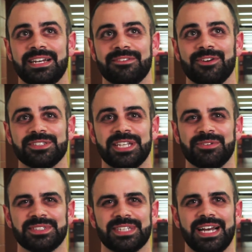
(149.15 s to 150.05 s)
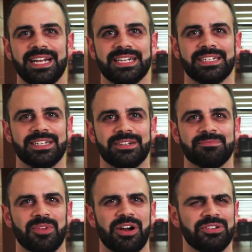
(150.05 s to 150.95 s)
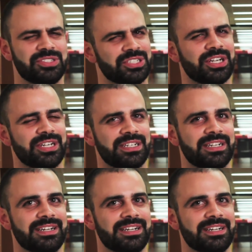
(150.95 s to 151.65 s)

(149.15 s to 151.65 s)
first thing was like, are you sure?